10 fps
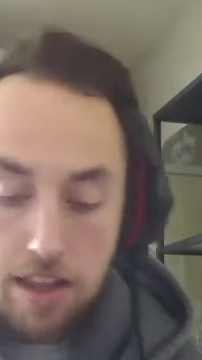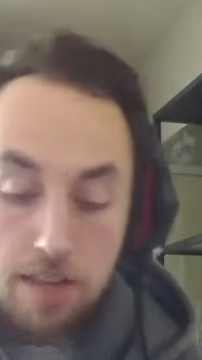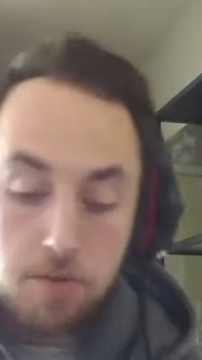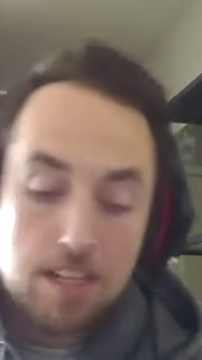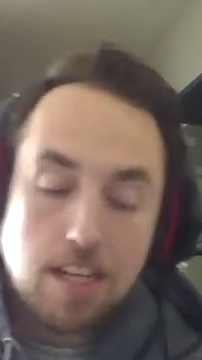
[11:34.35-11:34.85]
And
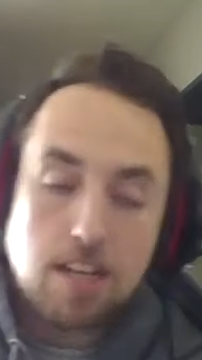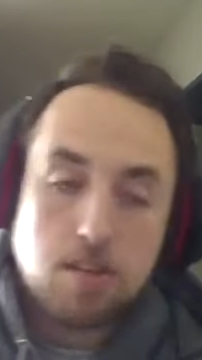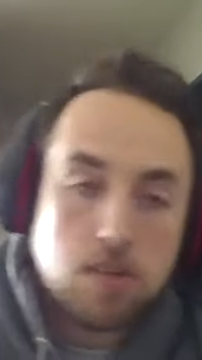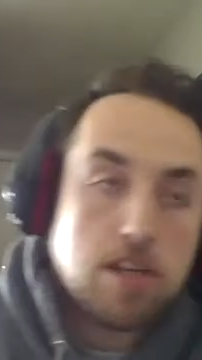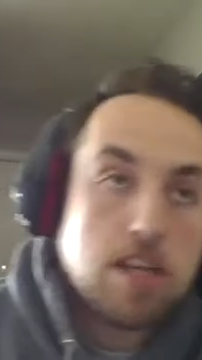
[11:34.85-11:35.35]
then with
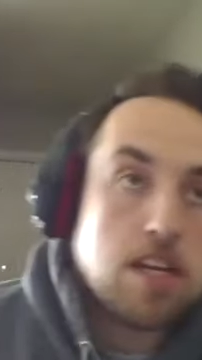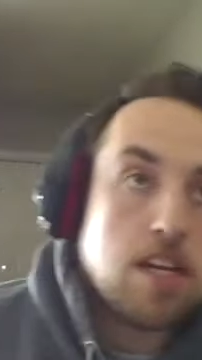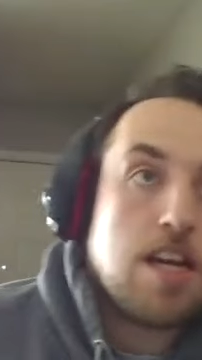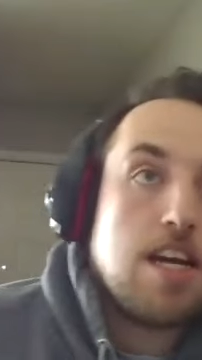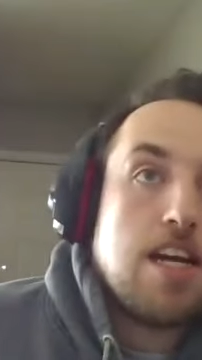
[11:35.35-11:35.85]

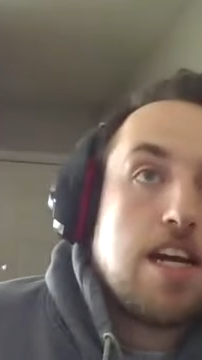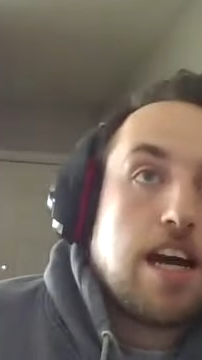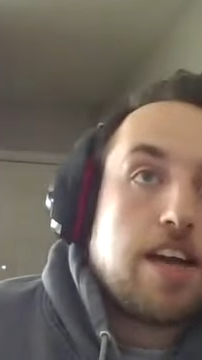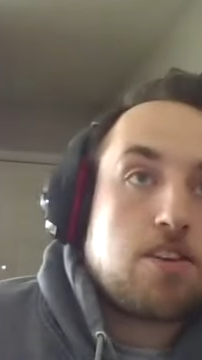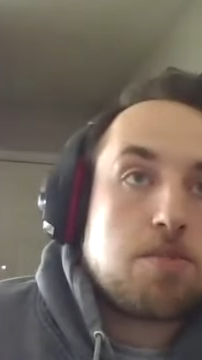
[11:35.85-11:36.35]
Nidoqueen,
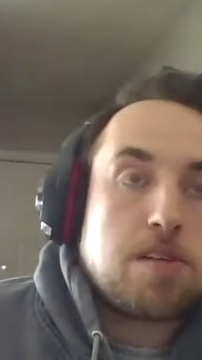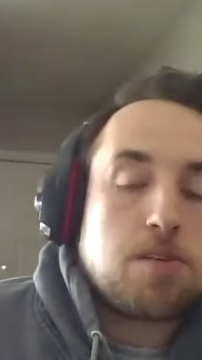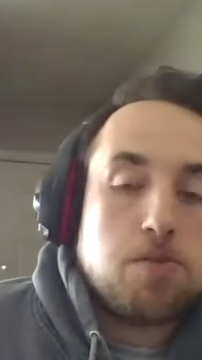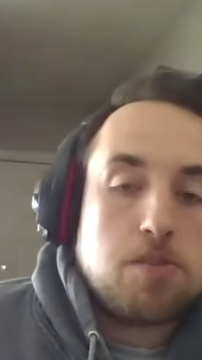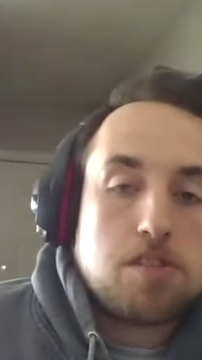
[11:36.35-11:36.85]
I thought it'd be
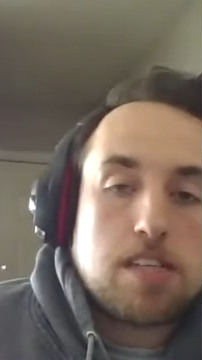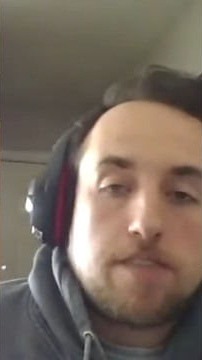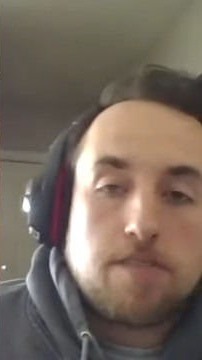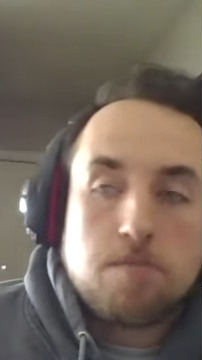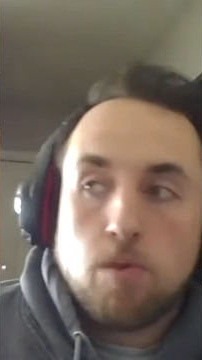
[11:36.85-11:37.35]
cool to
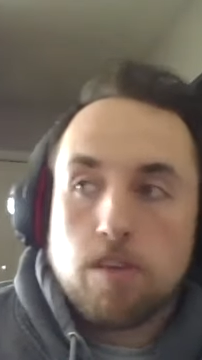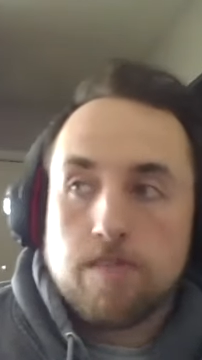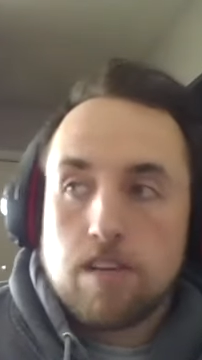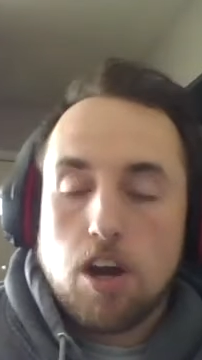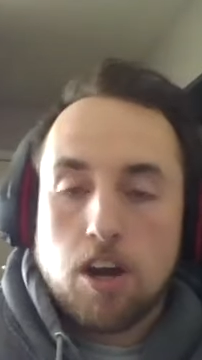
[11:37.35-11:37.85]
give her more of
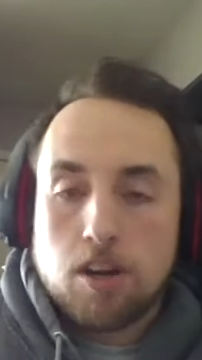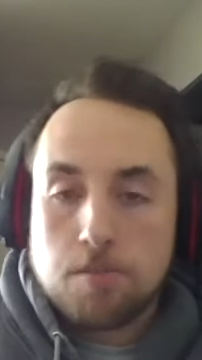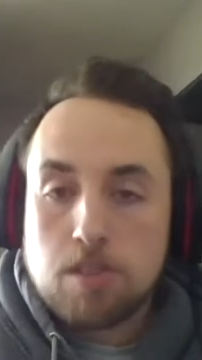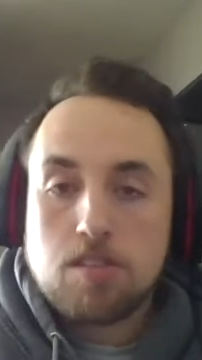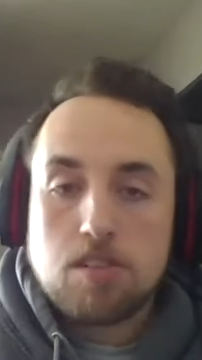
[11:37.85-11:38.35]
an
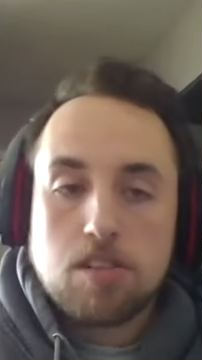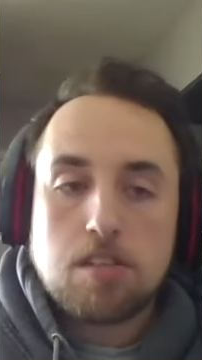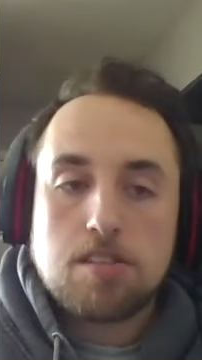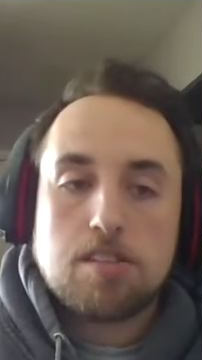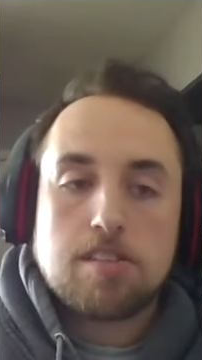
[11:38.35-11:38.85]
armor look.
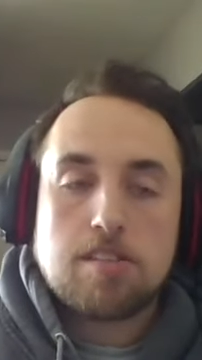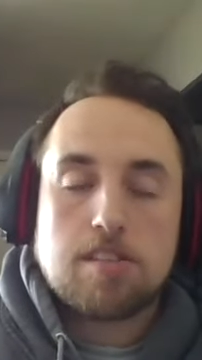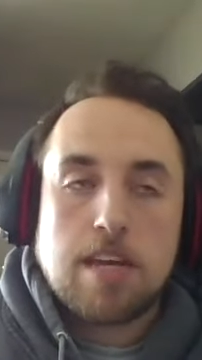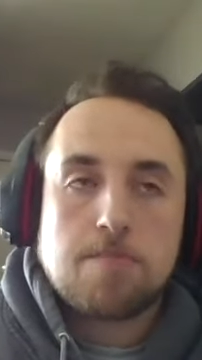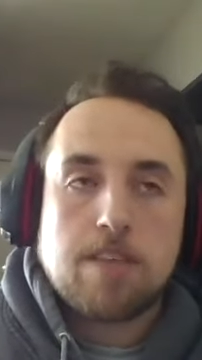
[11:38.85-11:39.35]

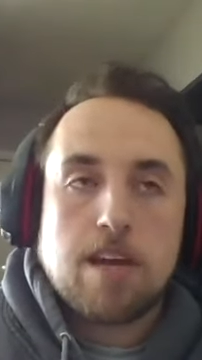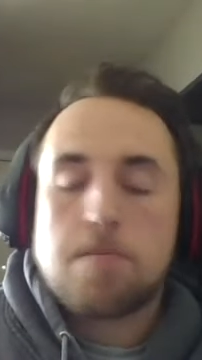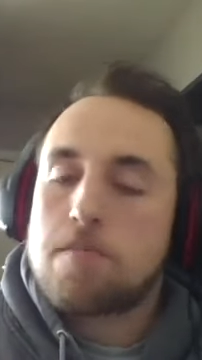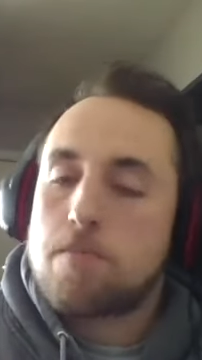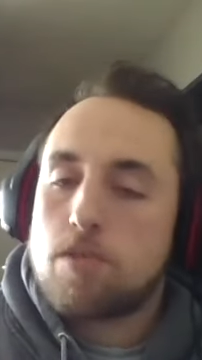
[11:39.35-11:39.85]
Same
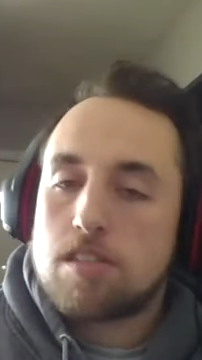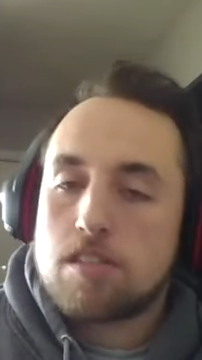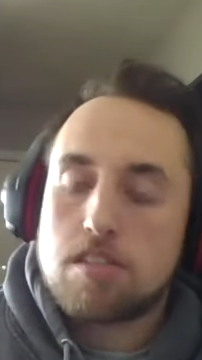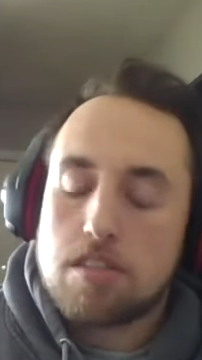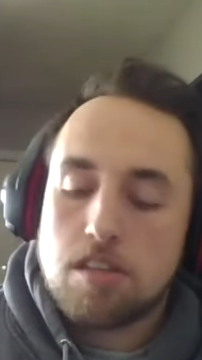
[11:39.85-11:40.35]
typing, poison
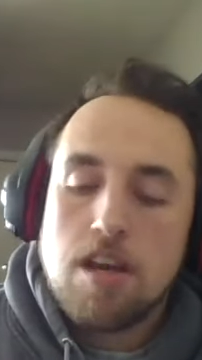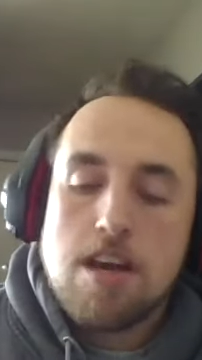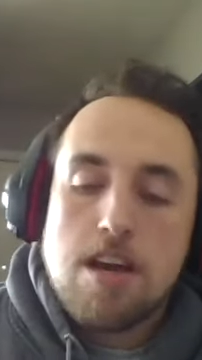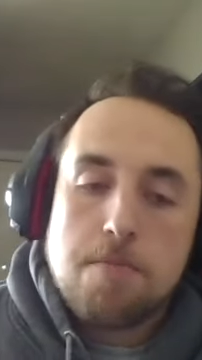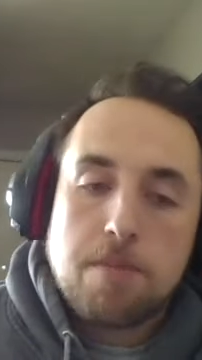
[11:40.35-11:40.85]
steel,
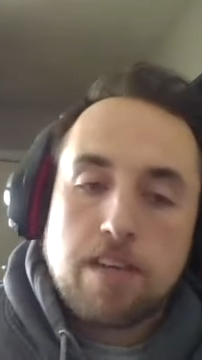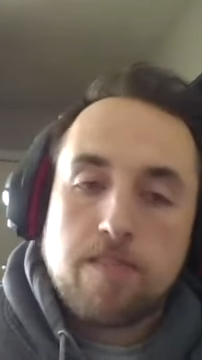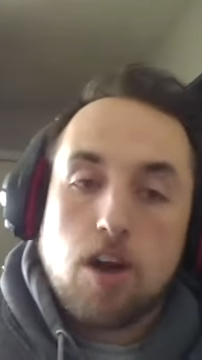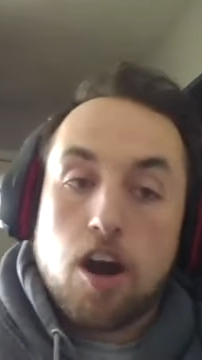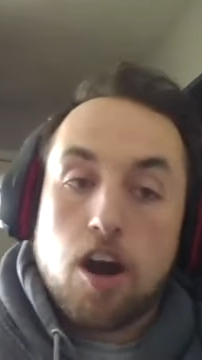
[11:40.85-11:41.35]
but give
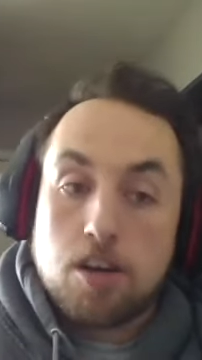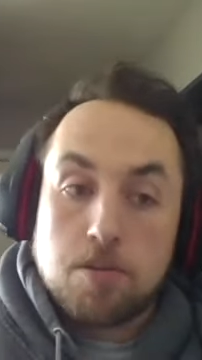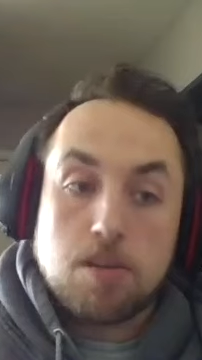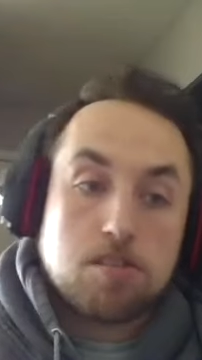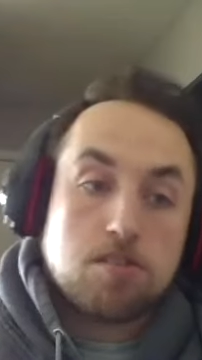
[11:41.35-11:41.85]
her
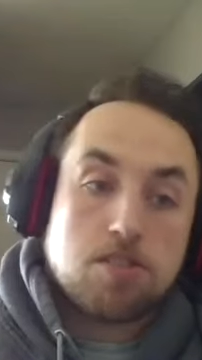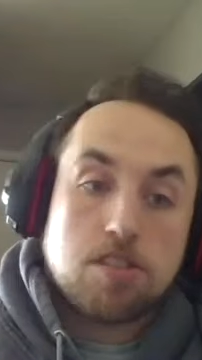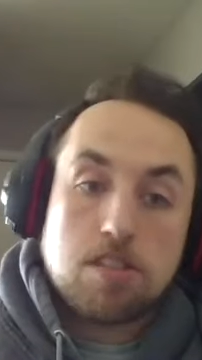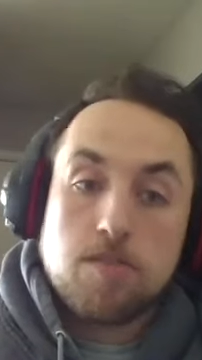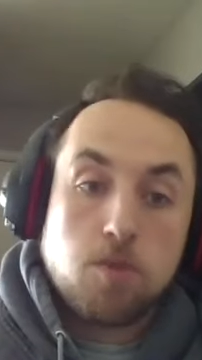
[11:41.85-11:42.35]
armor. So
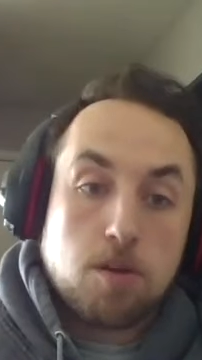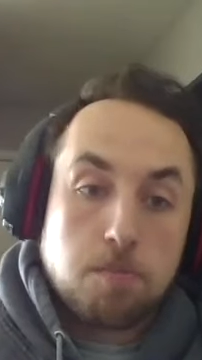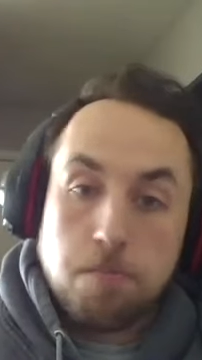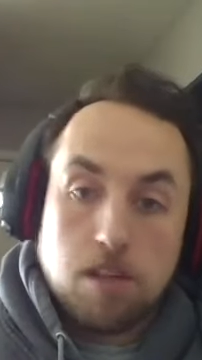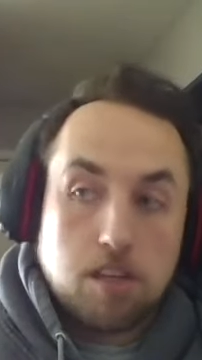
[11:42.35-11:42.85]
she's even more
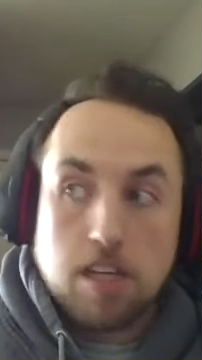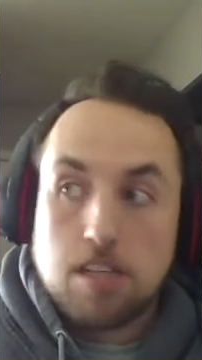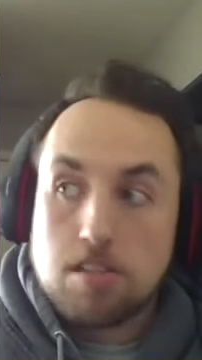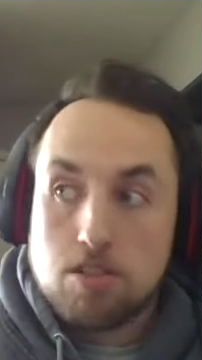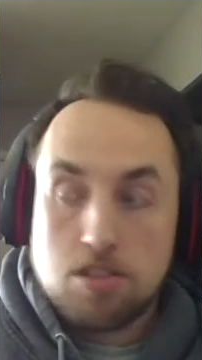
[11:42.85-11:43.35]
bulky.
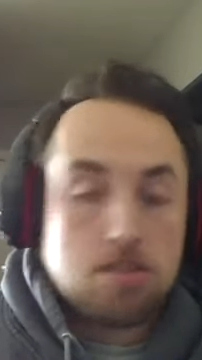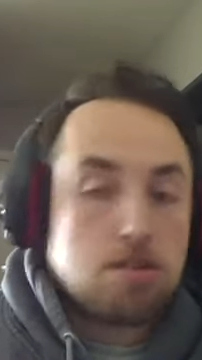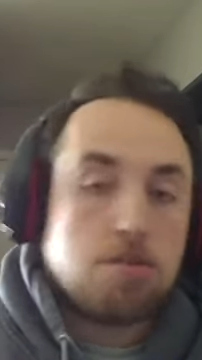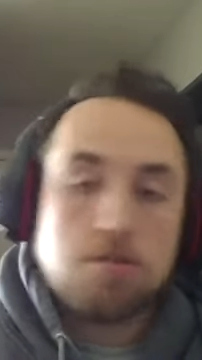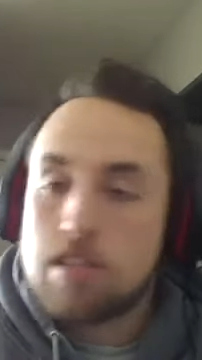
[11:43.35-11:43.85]
So just
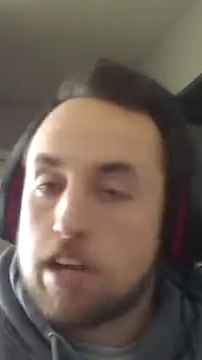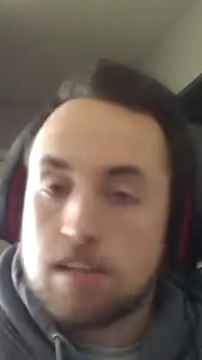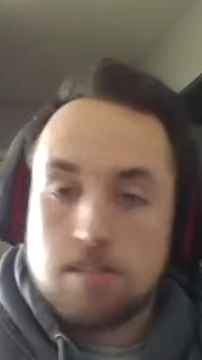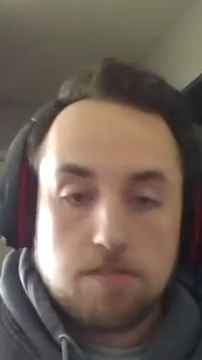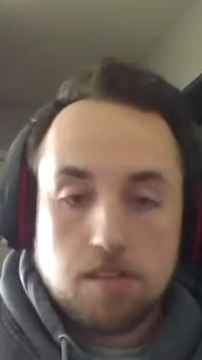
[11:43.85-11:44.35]
2
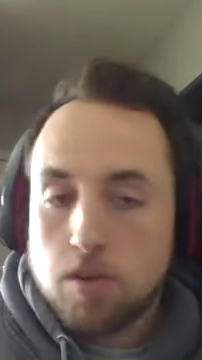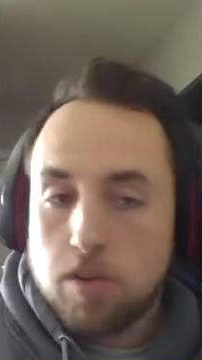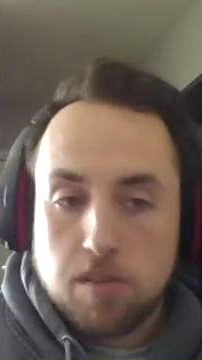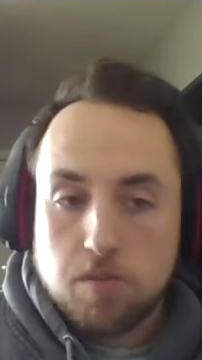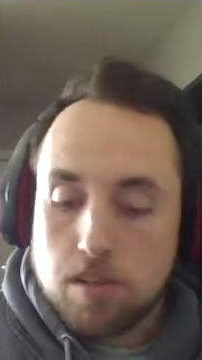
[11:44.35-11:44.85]
sides of the
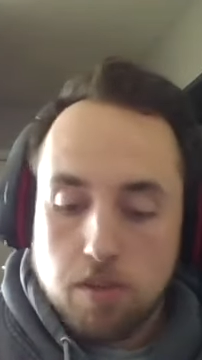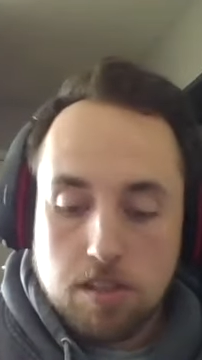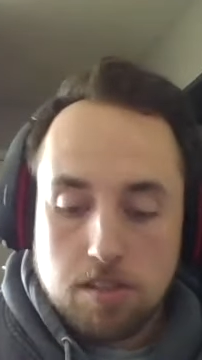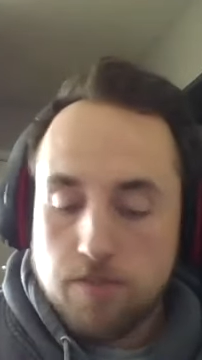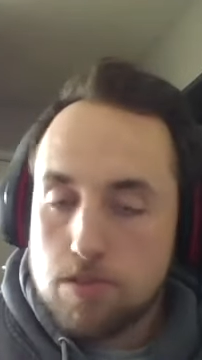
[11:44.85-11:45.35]
coin where
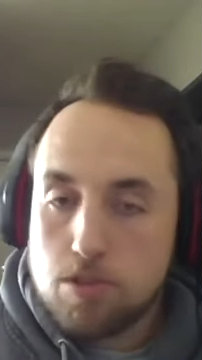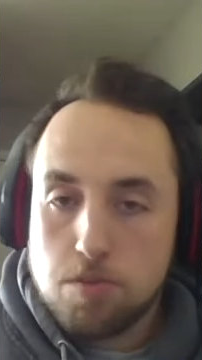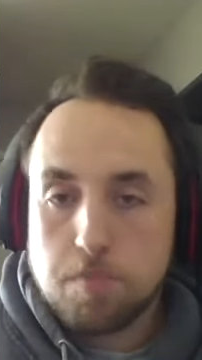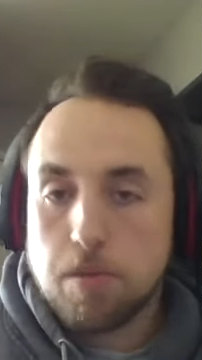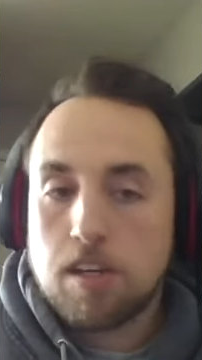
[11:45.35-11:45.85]
one's
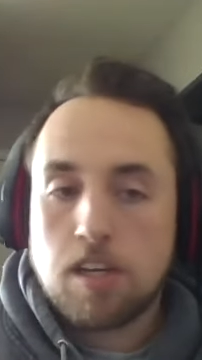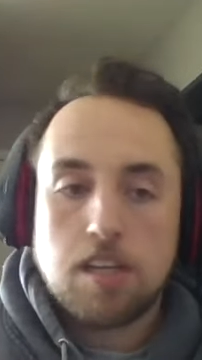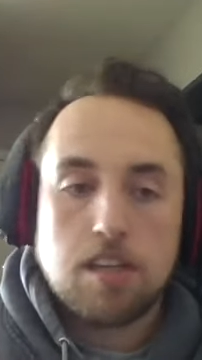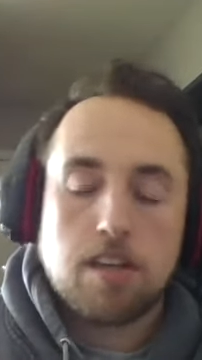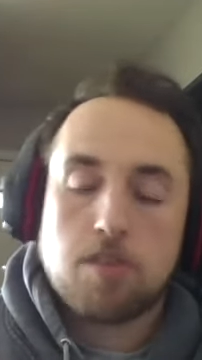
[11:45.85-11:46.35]
super bulky,
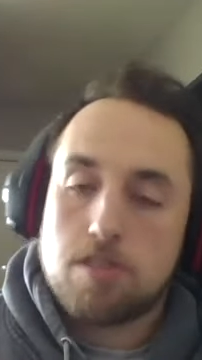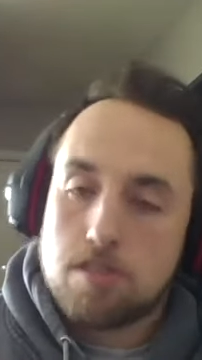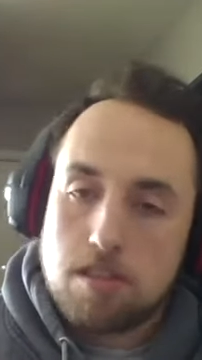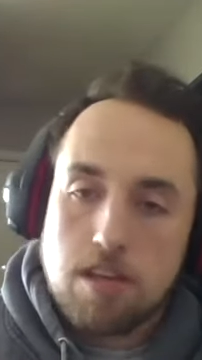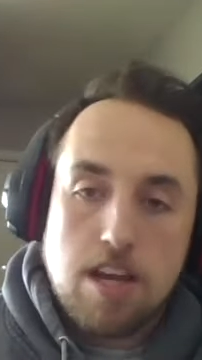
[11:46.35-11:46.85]
the other
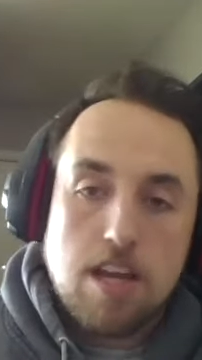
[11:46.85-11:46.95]
one's